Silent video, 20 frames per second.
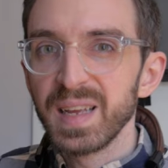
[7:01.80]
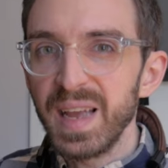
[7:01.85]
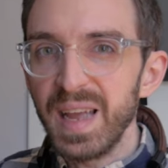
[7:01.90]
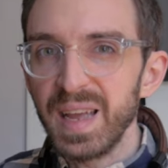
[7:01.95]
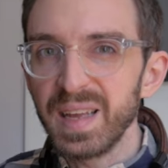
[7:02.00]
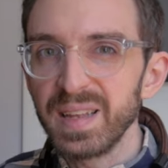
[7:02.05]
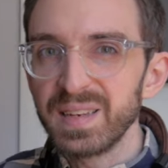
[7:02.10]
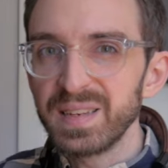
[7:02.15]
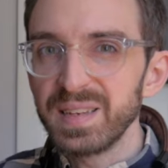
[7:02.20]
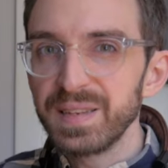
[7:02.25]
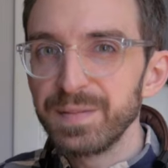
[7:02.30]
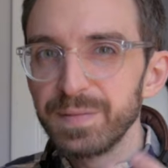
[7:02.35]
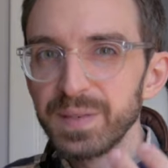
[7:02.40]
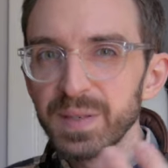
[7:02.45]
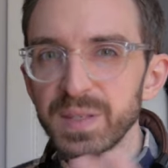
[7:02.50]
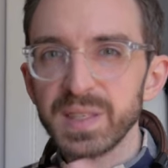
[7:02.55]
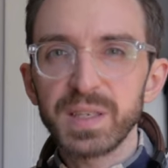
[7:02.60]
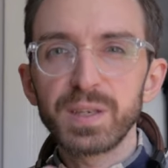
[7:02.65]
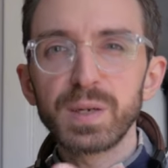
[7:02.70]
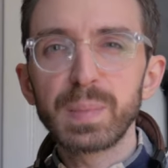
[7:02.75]
and it
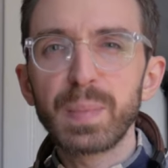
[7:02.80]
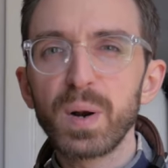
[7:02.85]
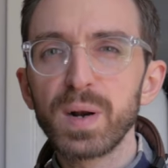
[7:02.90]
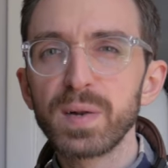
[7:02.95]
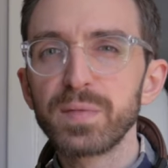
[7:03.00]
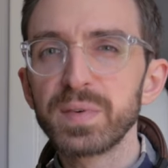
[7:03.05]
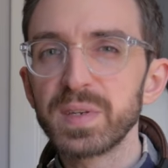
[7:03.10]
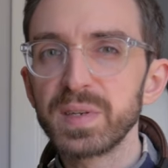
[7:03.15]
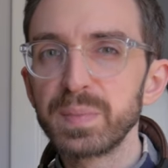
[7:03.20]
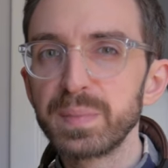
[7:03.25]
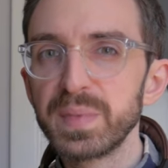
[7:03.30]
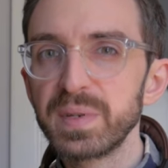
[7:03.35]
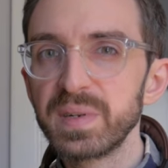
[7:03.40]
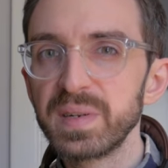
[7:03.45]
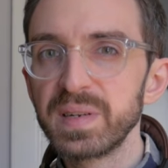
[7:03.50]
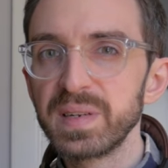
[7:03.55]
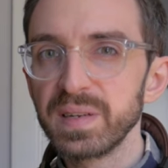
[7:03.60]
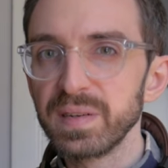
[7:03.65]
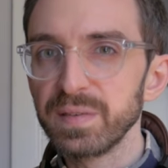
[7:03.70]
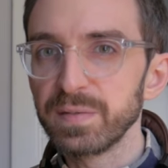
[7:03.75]
feels like you're part of a
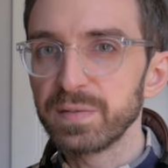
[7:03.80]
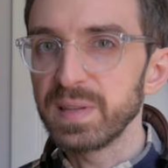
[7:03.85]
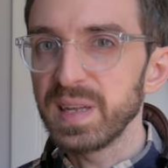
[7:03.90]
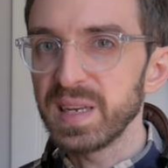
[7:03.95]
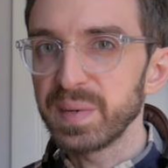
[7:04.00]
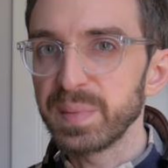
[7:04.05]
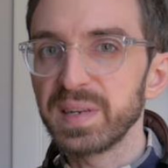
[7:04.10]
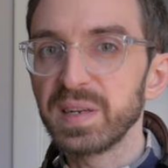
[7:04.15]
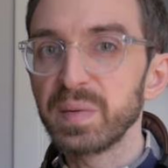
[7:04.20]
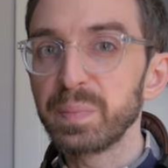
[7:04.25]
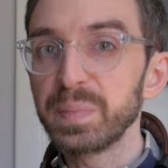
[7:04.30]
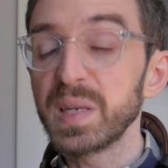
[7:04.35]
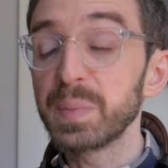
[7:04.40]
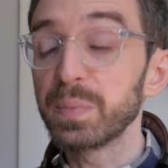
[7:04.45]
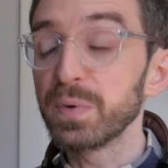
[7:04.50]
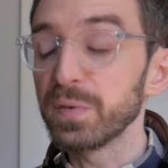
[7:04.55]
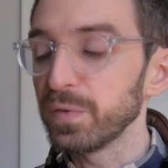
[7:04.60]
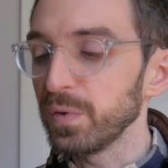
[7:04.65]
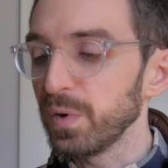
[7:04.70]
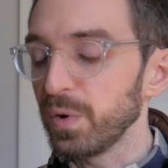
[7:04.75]
community of like-minded
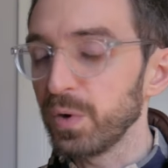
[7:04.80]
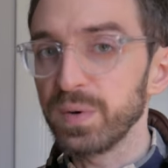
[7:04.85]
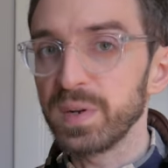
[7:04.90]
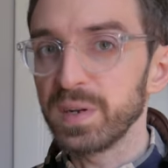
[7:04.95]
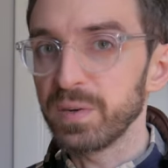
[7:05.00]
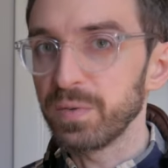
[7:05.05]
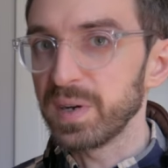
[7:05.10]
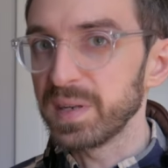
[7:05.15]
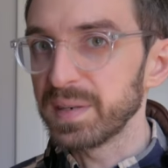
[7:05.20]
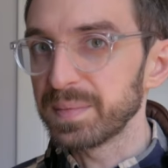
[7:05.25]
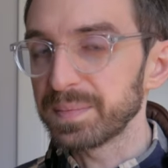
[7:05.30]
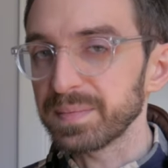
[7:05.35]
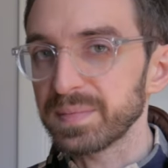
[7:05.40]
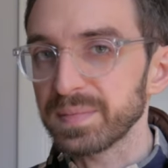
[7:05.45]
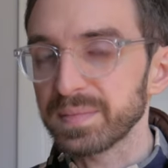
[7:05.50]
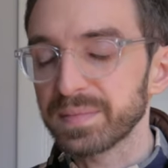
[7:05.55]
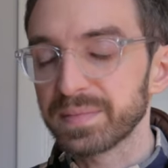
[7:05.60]
people for owning one.